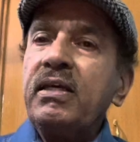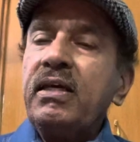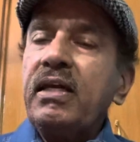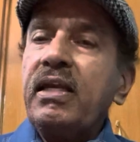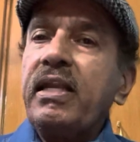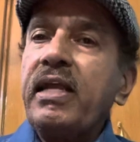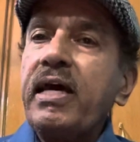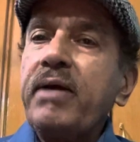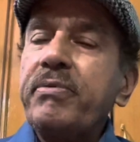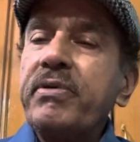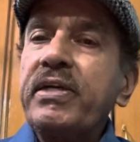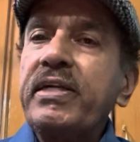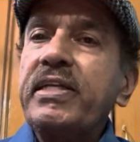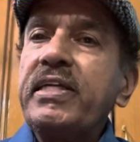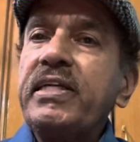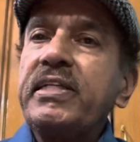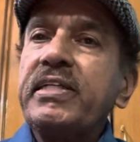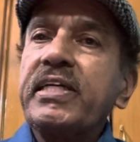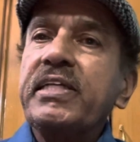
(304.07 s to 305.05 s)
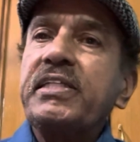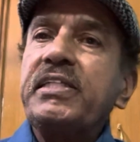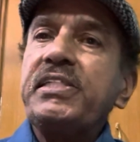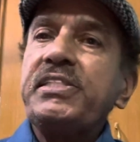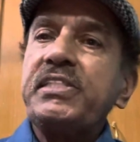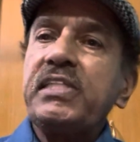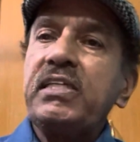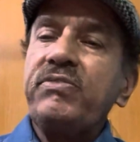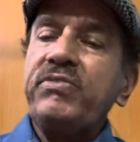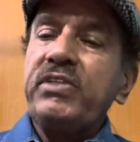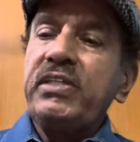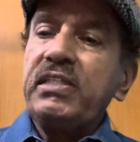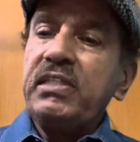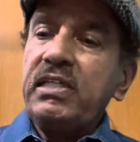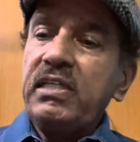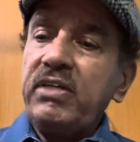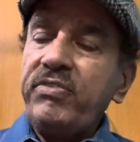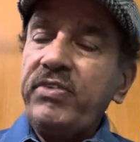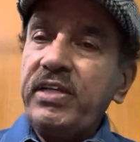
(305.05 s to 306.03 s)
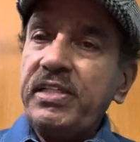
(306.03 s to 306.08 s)
Laboratory technician mean
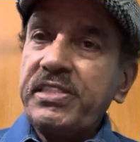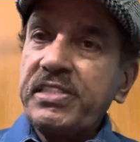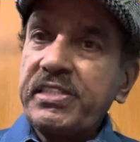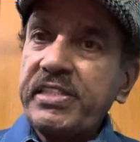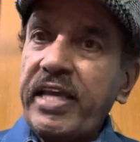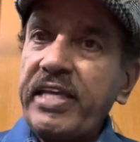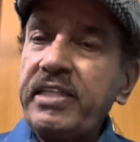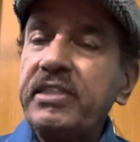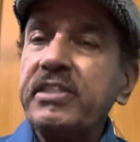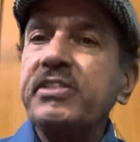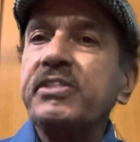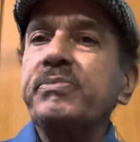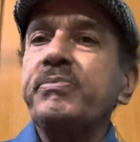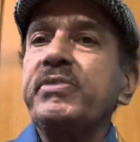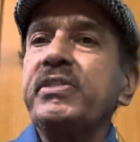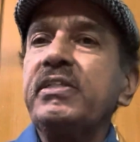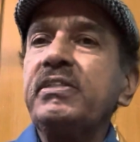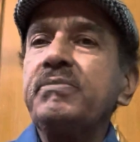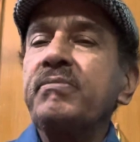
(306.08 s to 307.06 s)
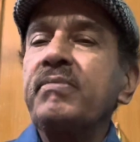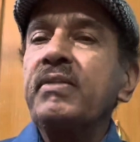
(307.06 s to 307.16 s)
he will stain the smear,